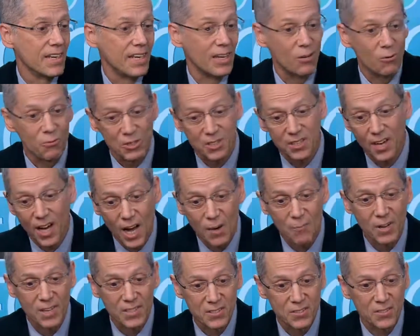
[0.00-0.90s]
And over
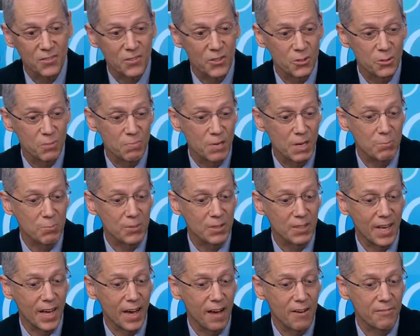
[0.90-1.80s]
time, as those
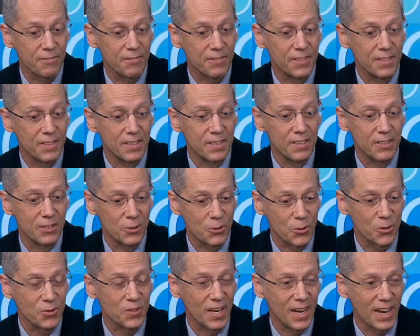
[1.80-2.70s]
people have
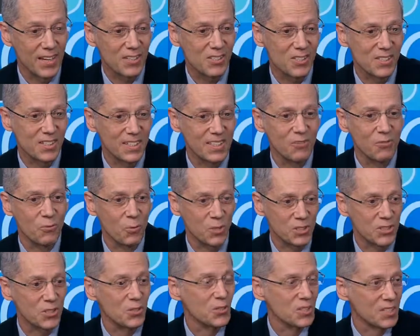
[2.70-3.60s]
learned that actually
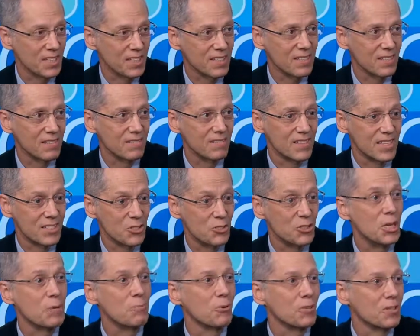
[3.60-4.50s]
once they're addicted,
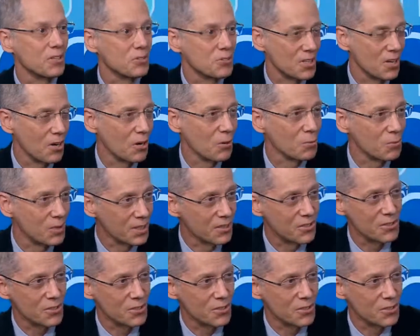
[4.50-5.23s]
it's cheaper to use heroin.